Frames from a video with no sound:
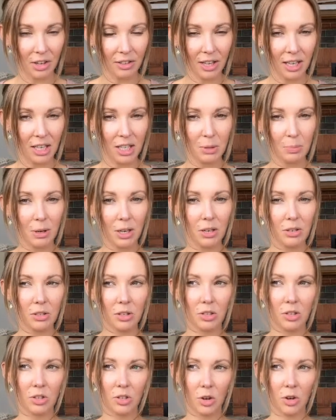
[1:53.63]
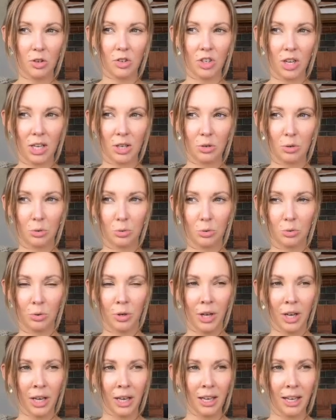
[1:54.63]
I think it's because it's so gentle.